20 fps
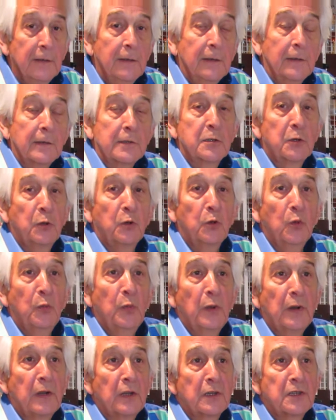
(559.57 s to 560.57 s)
at all,
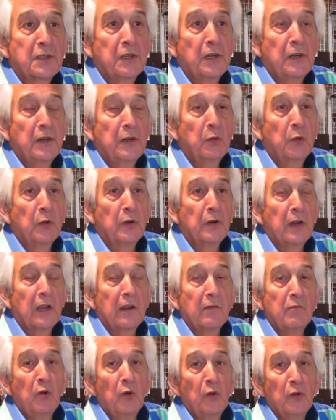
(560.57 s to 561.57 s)
but I certainly wouldn't
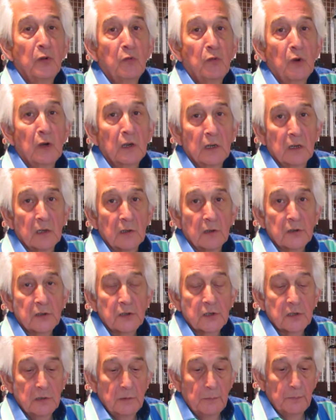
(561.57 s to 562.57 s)
have more than 1
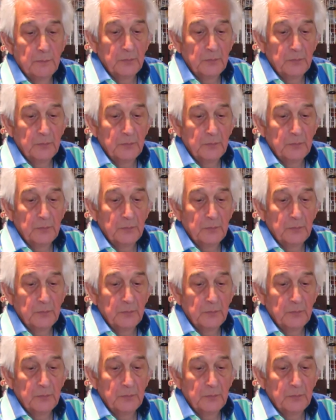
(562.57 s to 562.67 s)
glass